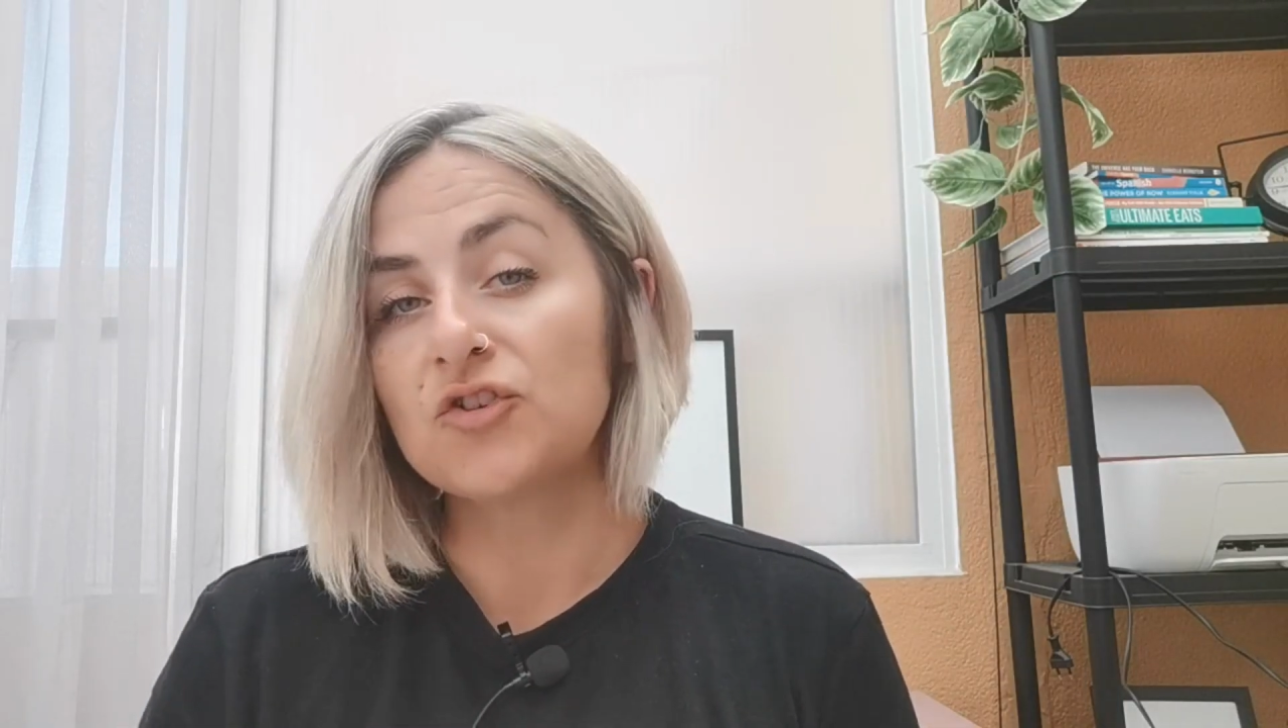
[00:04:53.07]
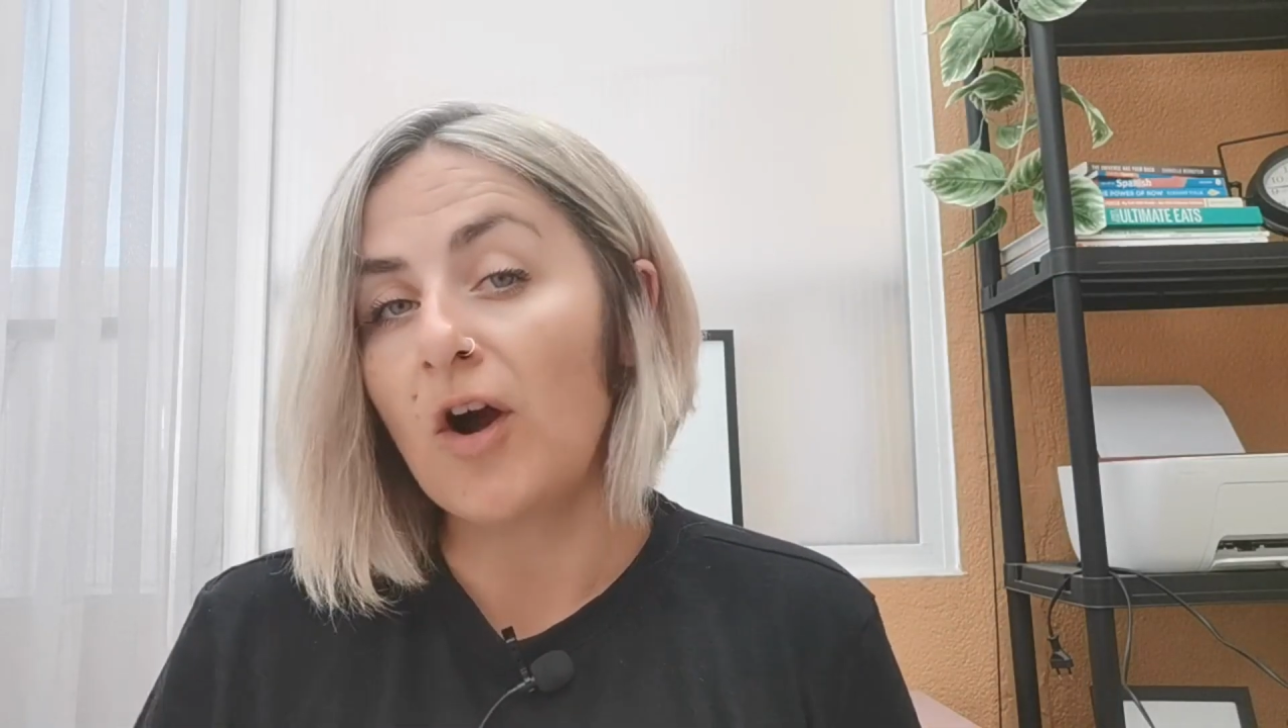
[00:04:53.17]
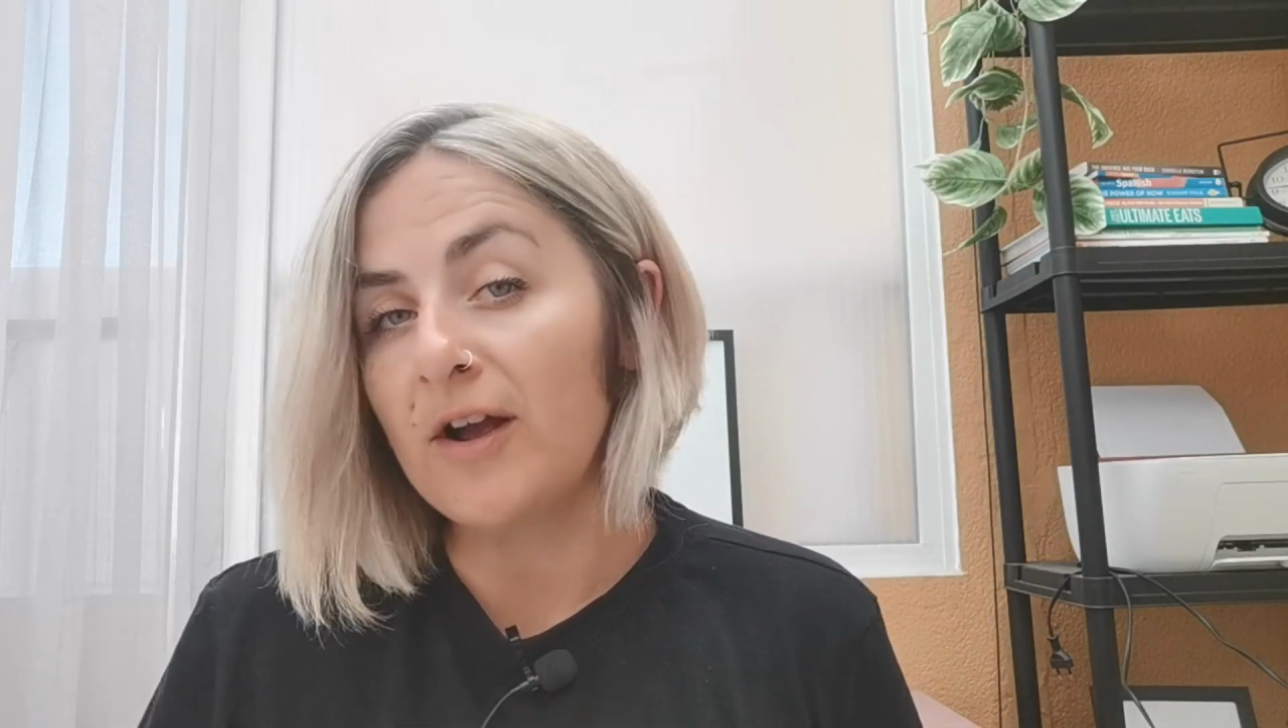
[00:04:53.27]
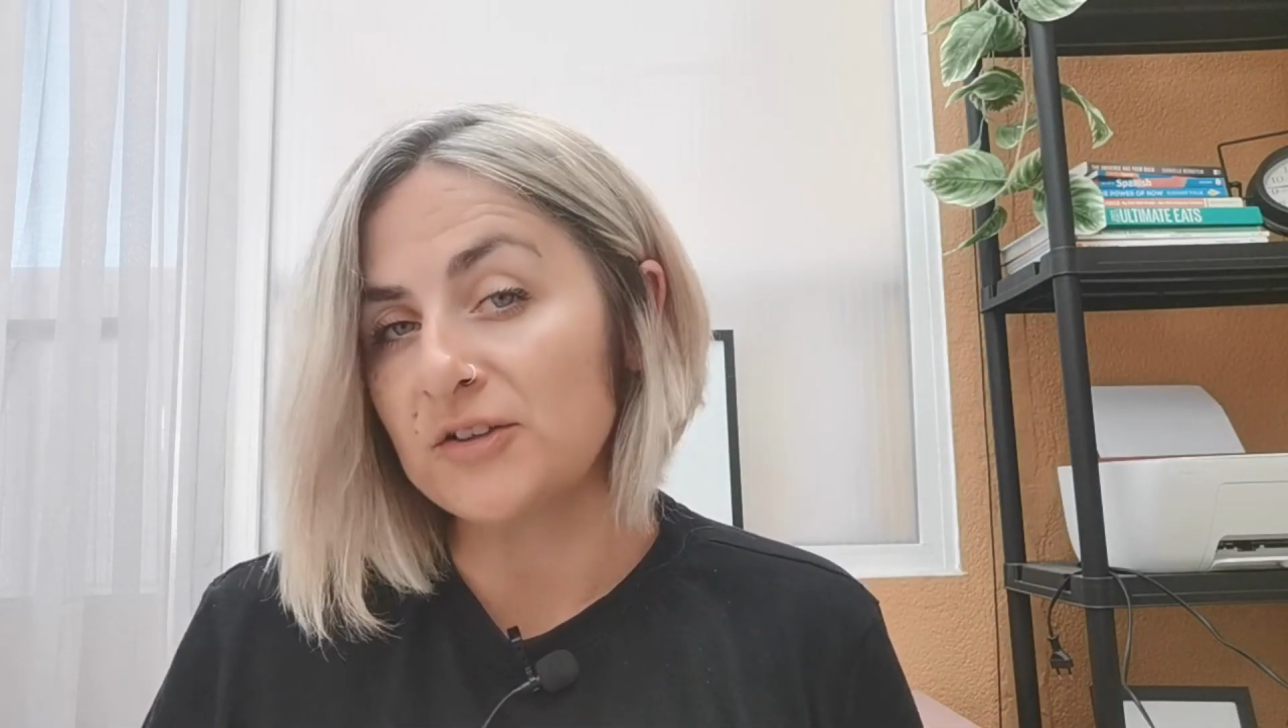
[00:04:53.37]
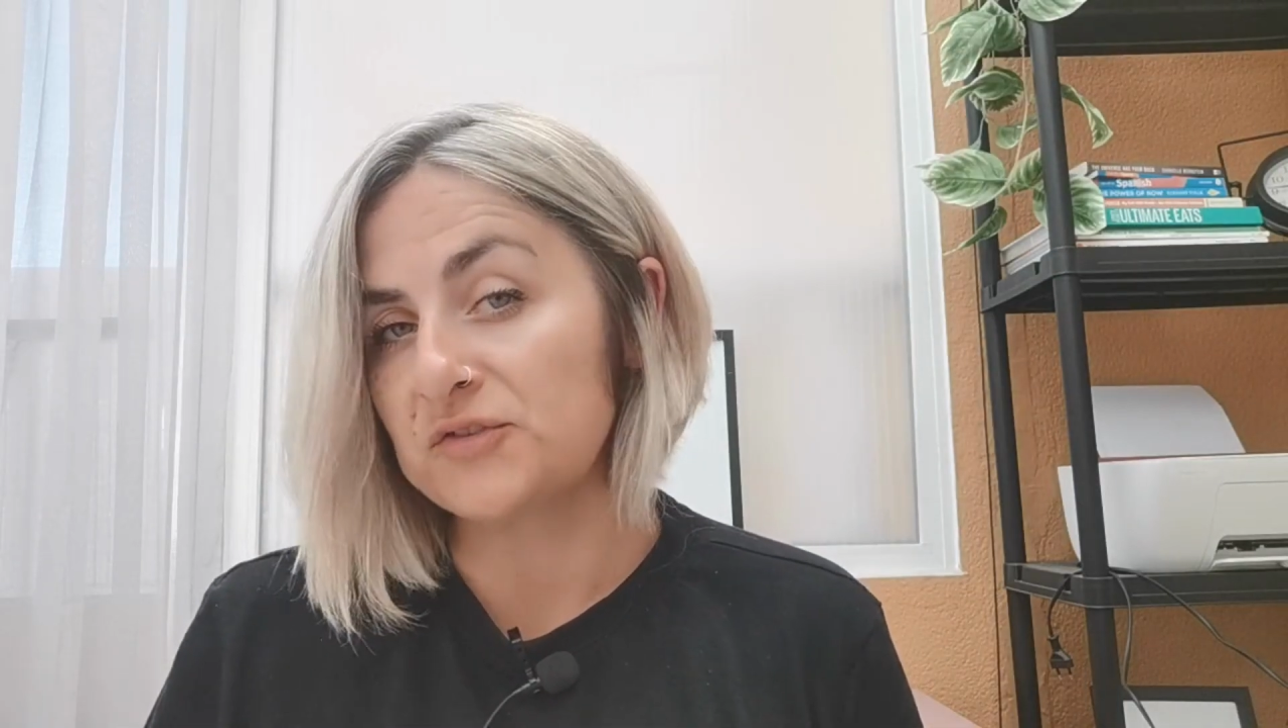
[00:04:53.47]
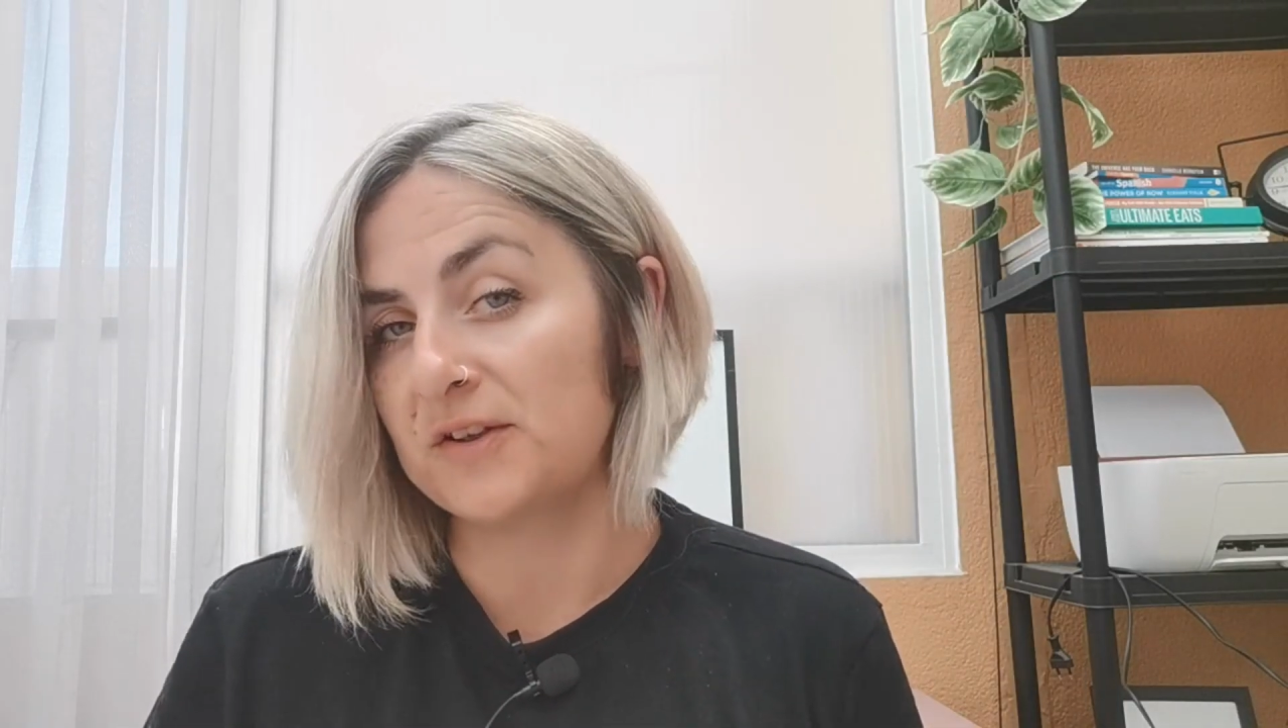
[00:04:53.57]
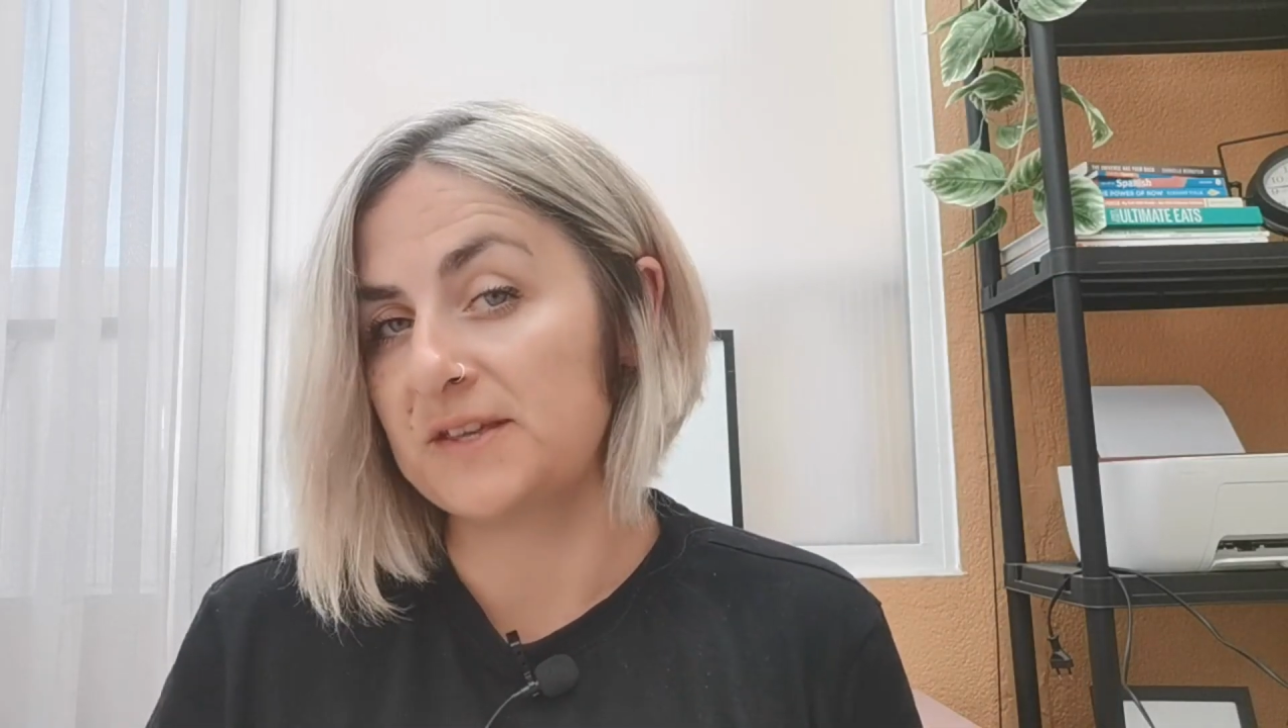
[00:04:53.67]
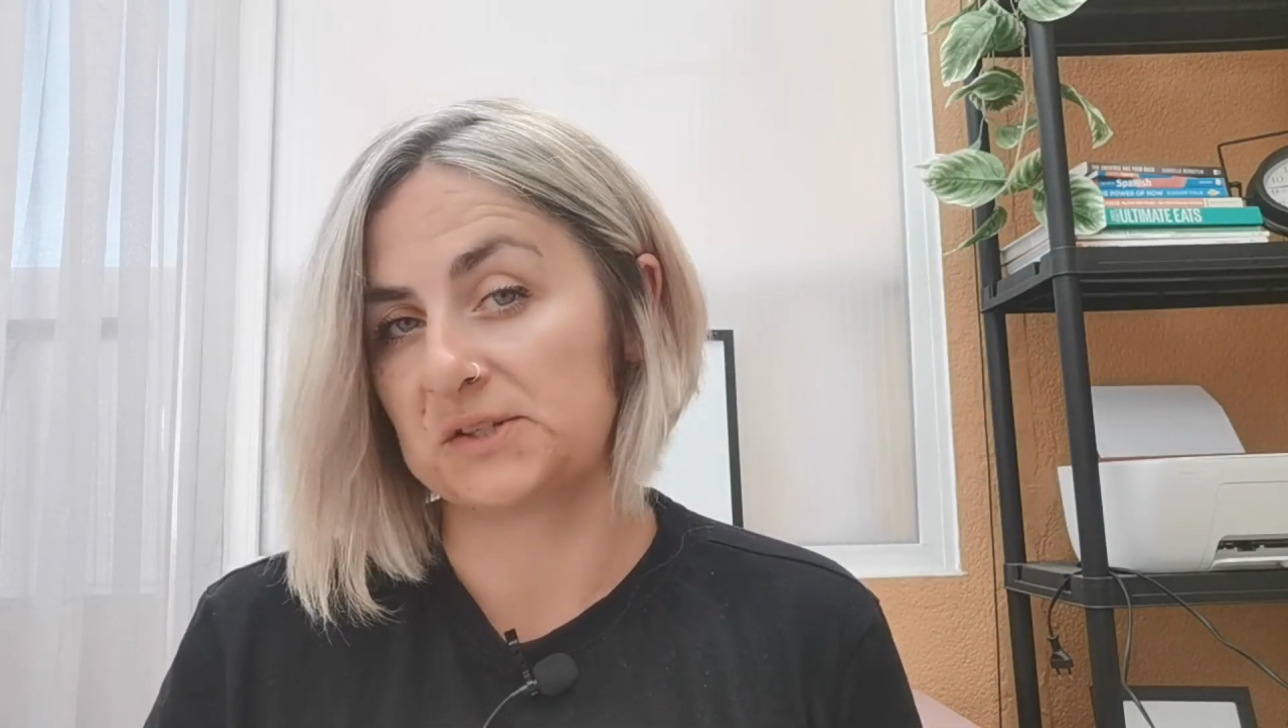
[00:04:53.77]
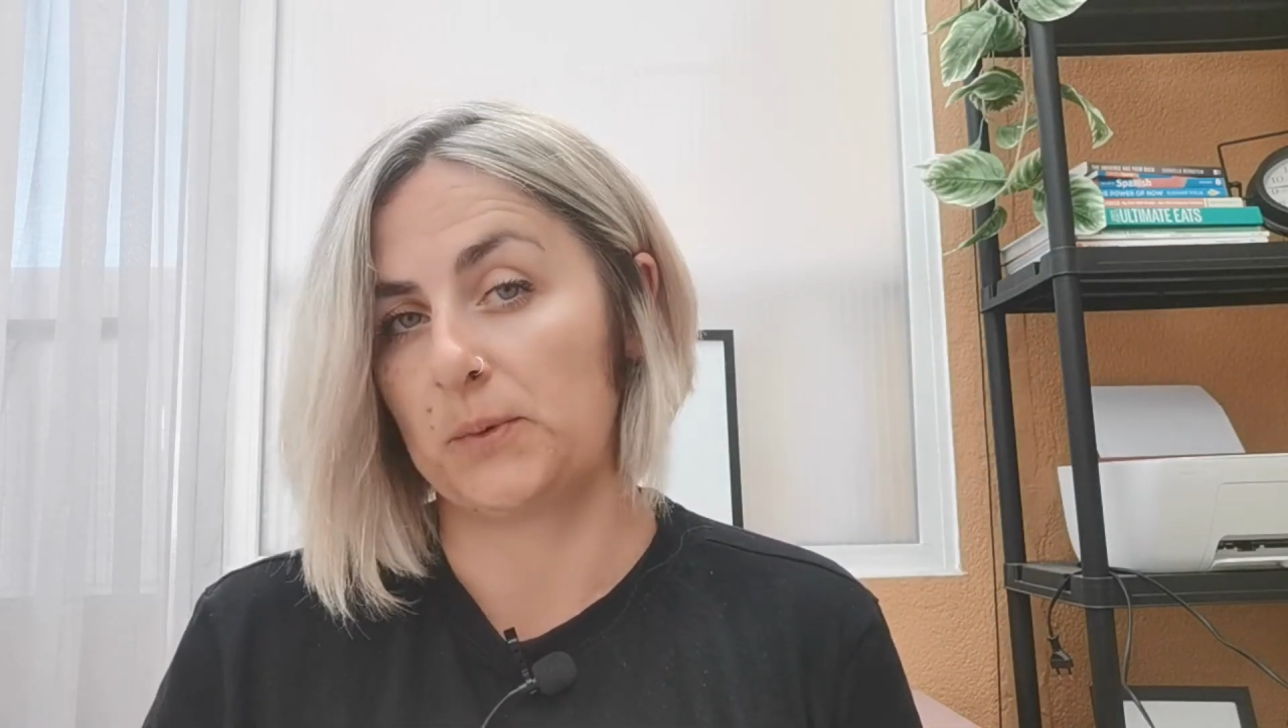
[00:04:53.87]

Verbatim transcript: Try answering